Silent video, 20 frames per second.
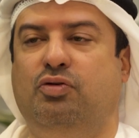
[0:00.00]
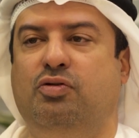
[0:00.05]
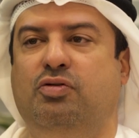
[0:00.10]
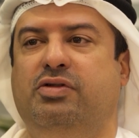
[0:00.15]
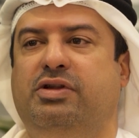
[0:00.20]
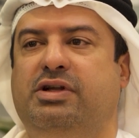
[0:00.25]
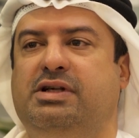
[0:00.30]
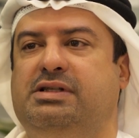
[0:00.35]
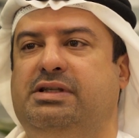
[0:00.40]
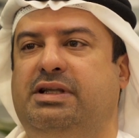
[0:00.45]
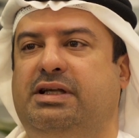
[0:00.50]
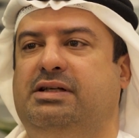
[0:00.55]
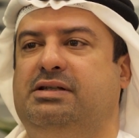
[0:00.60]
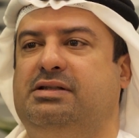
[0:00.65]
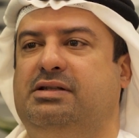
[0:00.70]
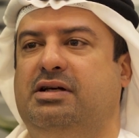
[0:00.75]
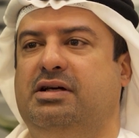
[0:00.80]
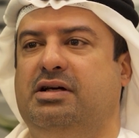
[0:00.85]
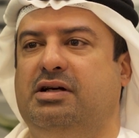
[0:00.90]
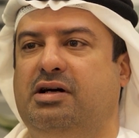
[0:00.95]
All these
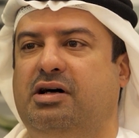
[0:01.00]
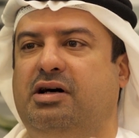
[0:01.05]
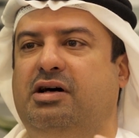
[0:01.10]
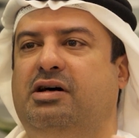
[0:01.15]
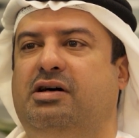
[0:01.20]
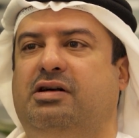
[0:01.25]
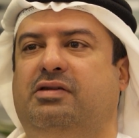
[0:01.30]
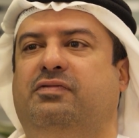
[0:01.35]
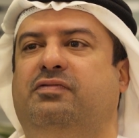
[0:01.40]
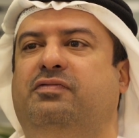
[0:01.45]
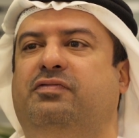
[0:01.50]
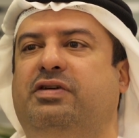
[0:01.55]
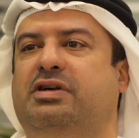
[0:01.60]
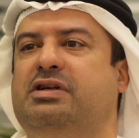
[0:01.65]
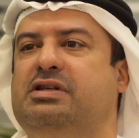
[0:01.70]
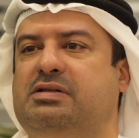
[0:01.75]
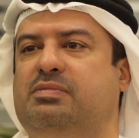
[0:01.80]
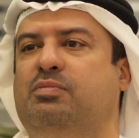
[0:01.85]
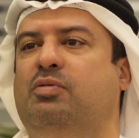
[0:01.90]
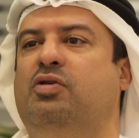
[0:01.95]
things are
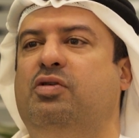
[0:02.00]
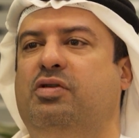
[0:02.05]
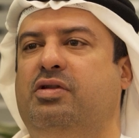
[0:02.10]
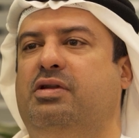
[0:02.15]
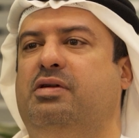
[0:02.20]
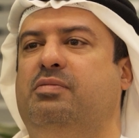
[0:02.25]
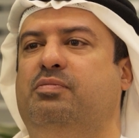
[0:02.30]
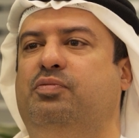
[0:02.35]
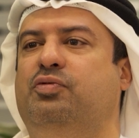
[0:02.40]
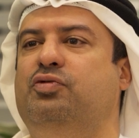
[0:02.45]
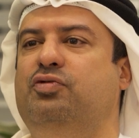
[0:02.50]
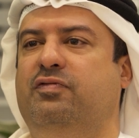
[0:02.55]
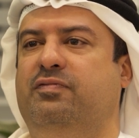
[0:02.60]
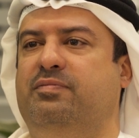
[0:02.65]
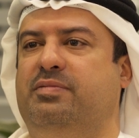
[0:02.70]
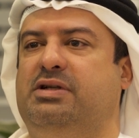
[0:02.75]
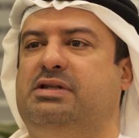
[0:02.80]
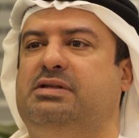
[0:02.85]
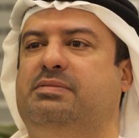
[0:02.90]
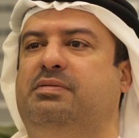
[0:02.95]
very small
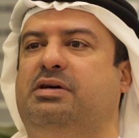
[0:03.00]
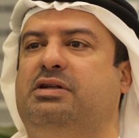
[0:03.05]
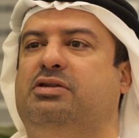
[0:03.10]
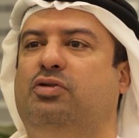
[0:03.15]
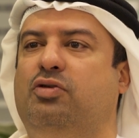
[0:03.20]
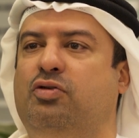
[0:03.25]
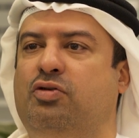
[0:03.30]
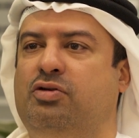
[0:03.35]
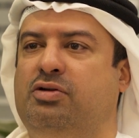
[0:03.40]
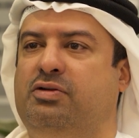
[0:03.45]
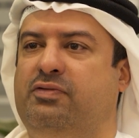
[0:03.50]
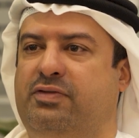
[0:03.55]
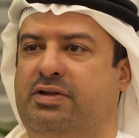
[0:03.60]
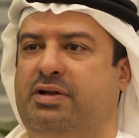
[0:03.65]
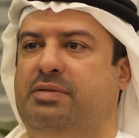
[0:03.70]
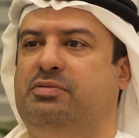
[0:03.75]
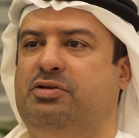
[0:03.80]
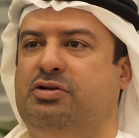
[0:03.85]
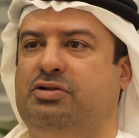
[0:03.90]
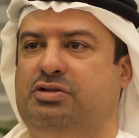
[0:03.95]
improvements, but all of
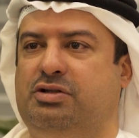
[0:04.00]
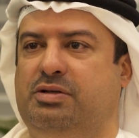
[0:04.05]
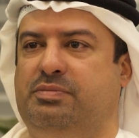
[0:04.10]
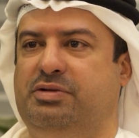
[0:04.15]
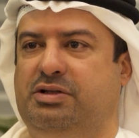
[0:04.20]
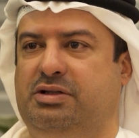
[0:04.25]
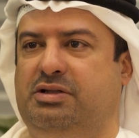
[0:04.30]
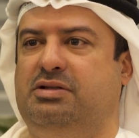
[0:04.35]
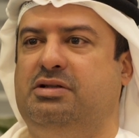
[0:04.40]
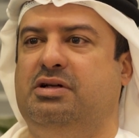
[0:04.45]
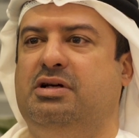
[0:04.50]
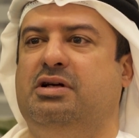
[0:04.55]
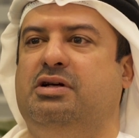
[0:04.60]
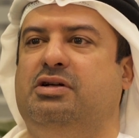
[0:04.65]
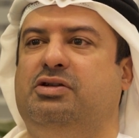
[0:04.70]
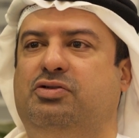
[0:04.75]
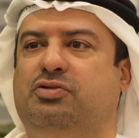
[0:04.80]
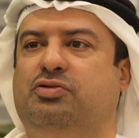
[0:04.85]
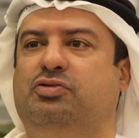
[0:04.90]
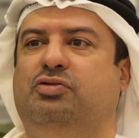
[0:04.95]
them contribute
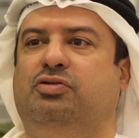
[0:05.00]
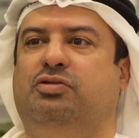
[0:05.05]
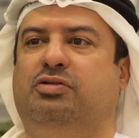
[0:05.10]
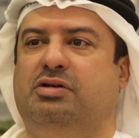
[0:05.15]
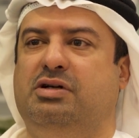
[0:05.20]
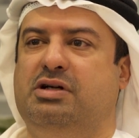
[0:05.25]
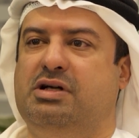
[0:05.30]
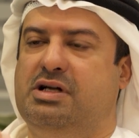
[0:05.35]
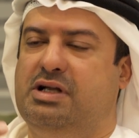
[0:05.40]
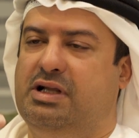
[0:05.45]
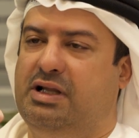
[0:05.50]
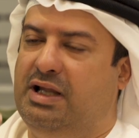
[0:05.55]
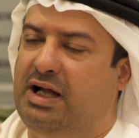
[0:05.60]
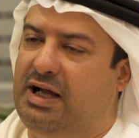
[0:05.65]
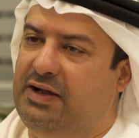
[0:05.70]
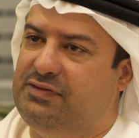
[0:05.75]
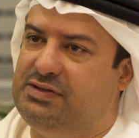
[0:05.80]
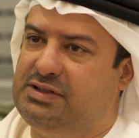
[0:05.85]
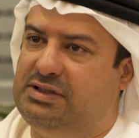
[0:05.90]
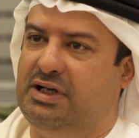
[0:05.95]
to your
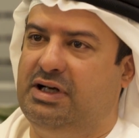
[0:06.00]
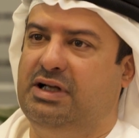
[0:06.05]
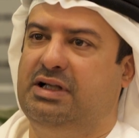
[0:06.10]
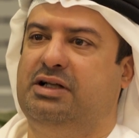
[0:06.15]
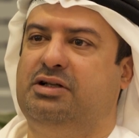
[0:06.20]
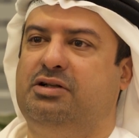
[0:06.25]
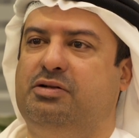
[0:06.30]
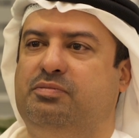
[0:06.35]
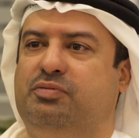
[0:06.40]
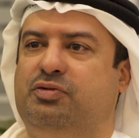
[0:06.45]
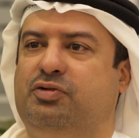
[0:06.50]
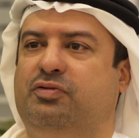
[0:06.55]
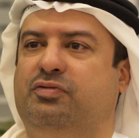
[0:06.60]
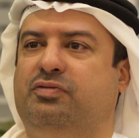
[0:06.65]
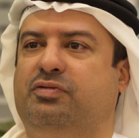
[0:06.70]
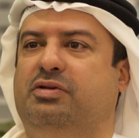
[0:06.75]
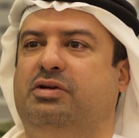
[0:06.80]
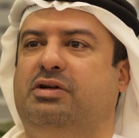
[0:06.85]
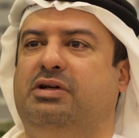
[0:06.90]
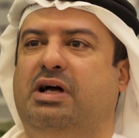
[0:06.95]
lifestyle and
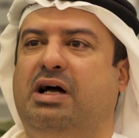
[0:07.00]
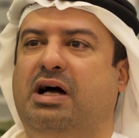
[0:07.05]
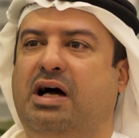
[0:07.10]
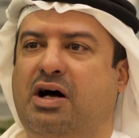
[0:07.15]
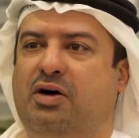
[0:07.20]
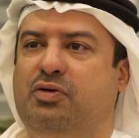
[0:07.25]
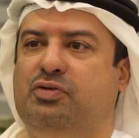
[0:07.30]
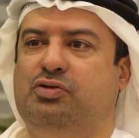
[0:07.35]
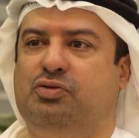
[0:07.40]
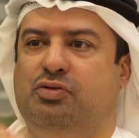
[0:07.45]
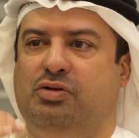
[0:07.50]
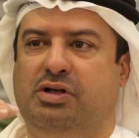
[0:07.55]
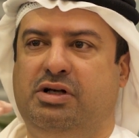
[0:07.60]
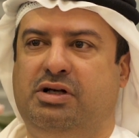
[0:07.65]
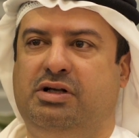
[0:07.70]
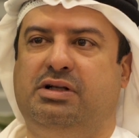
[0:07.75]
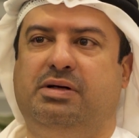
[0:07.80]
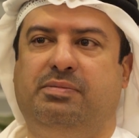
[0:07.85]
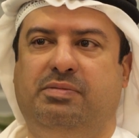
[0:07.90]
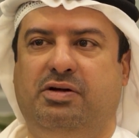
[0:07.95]
improve how you
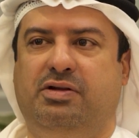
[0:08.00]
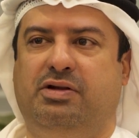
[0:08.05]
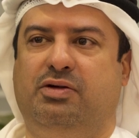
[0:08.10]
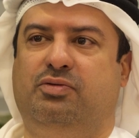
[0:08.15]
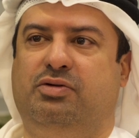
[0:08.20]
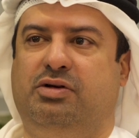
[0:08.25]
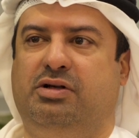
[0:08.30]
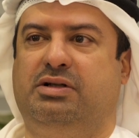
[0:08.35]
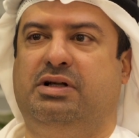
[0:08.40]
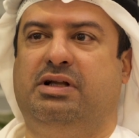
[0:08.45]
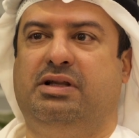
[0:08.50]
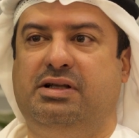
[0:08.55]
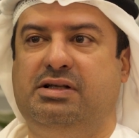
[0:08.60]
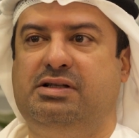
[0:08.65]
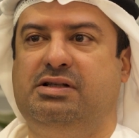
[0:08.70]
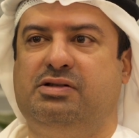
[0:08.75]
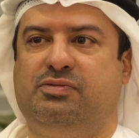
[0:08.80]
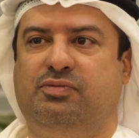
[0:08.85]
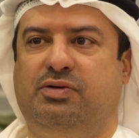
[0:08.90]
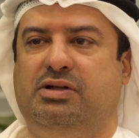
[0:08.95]
learn about the world. And
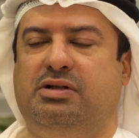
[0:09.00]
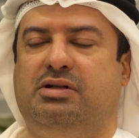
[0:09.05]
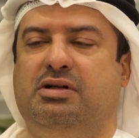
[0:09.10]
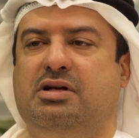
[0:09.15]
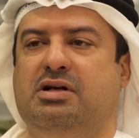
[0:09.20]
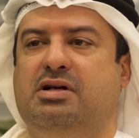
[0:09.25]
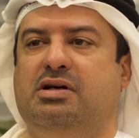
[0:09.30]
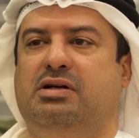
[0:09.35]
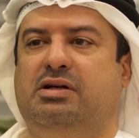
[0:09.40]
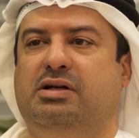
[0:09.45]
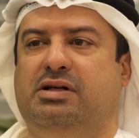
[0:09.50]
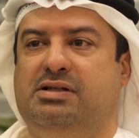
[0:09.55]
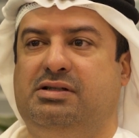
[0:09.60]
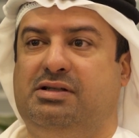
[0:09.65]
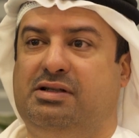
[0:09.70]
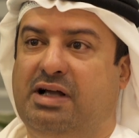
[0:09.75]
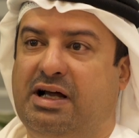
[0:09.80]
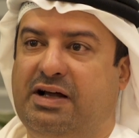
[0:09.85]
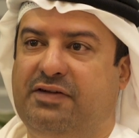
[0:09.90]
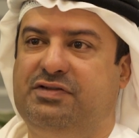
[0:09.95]
this is what
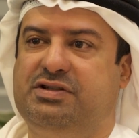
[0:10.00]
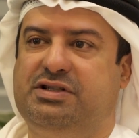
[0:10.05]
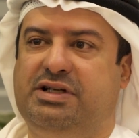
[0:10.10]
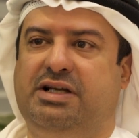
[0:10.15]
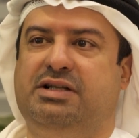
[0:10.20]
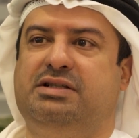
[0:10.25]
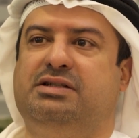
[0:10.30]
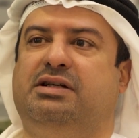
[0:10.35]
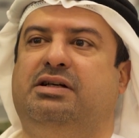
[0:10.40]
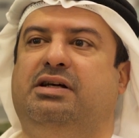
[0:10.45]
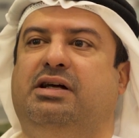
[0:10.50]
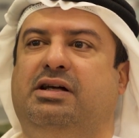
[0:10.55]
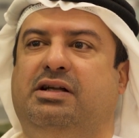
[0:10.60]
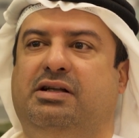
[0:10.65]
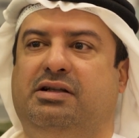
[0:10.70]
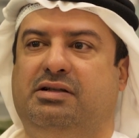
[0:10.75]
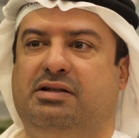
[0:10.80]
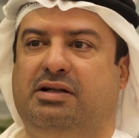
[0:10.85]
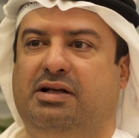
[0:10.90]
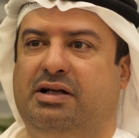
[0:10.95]
is life changing.
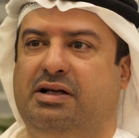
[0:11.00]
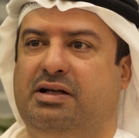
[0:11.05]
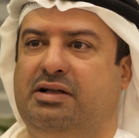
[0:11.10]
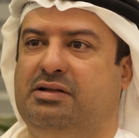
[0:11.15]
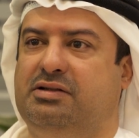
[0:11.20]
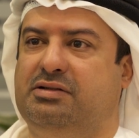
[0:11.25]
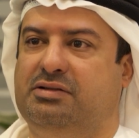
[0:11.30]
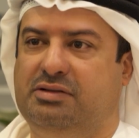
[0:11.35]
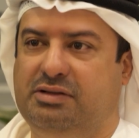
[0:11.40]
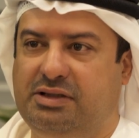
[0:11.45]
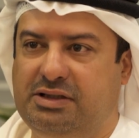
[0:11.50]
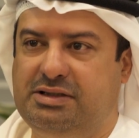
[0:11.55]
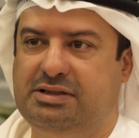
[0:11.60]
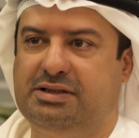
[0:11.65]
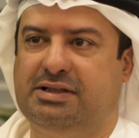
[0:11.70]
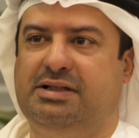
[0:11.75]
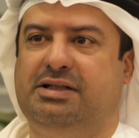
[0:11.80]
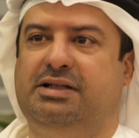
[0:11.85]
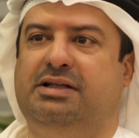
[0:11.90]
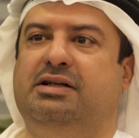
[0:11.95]
And, and
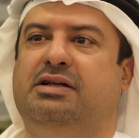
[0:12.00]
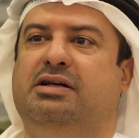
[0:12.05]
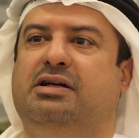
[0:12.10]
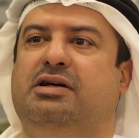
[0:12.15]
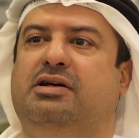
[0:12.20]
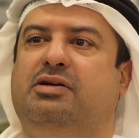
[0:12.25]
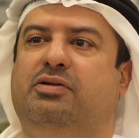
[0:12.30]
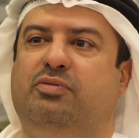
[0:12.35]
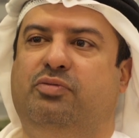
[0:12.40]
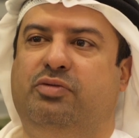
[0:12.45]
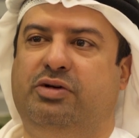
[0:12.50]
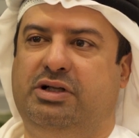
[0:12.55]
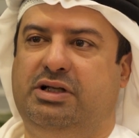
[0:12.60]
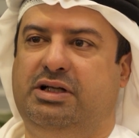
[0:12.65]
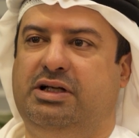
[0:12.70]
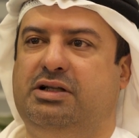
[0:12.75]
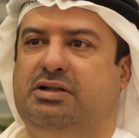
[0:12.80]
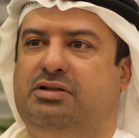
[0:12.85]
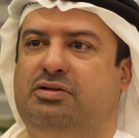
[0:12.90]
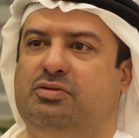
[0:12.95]
literally, we
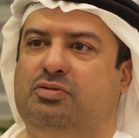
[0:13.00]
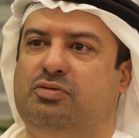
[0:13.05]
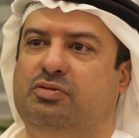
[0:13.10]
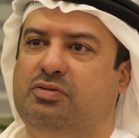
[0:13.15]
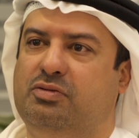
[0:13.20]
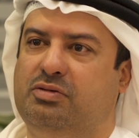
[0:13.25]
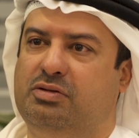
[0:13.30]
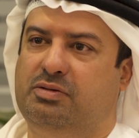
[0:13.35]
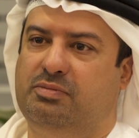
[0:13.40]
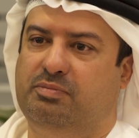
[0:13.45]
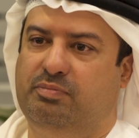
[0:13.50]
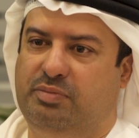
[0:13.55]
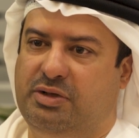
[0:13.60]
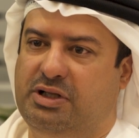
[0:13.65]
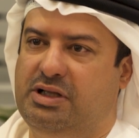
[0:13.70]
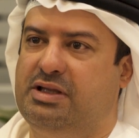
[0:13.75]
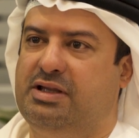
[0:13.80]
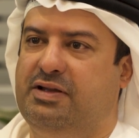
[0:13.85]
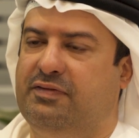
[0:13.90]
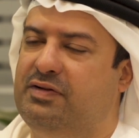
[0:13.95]
need to
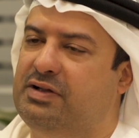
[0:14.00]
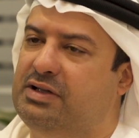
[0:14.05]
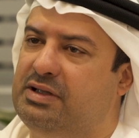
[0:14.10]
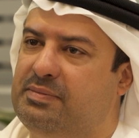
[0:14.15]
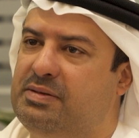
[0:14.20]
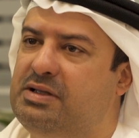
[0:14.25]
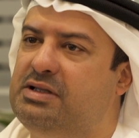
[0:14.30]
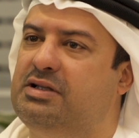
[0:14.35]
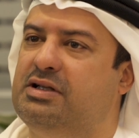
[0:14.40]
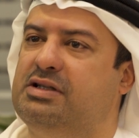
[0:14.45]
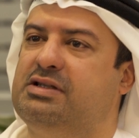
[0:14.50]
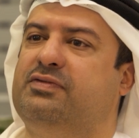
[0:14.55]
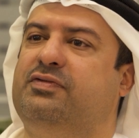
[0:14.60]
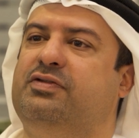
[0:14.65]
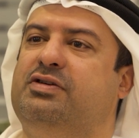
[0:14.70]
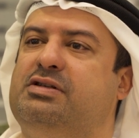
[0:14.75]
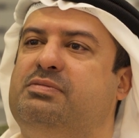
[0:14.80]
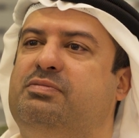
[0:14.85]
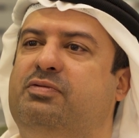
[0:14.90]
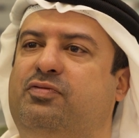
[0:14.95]
build the fundamentals
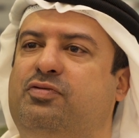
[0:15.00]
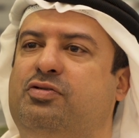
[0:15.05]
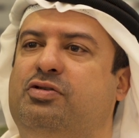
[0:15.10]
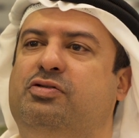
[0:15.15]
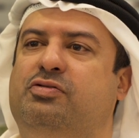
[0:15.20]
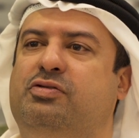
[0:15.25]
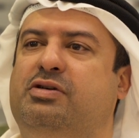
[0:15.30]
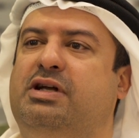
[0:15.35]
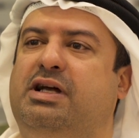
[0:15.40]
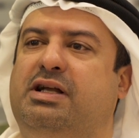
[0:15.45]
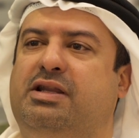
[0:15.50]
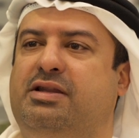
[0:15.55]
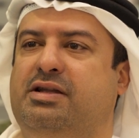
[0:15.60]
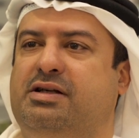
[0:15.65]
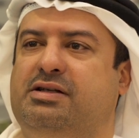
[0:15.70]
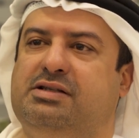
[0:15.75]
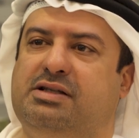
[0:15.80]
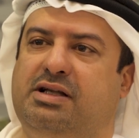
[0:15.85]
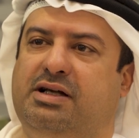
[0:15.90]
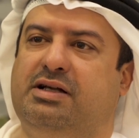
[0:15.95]
first before we look at
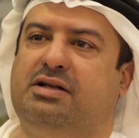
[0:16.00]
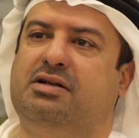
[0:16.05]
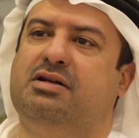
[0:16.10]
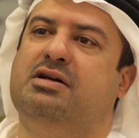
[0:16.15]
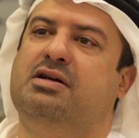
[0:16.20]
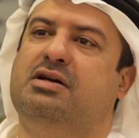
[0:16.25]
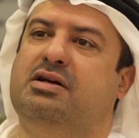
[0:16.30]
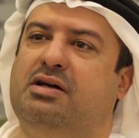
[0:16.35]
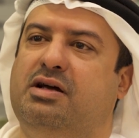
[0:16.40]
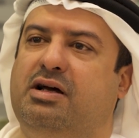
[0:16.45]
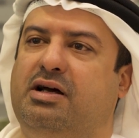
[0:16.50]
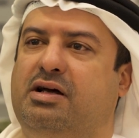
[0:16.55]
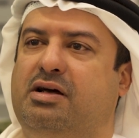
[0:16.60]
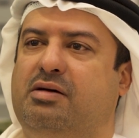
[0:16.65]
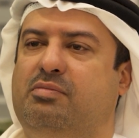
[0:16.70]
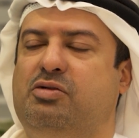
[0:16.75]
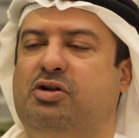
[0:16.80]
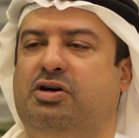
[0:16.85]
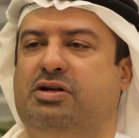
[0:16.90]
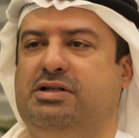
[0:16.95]
things like
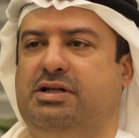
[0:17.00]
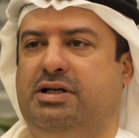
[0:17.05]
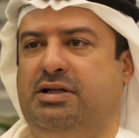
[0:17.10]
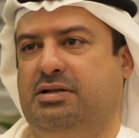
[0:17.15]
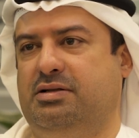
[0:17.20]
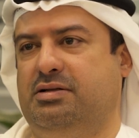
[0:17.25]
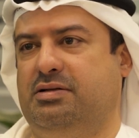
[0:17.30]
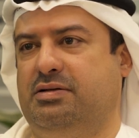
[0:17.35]
uh, blockchain.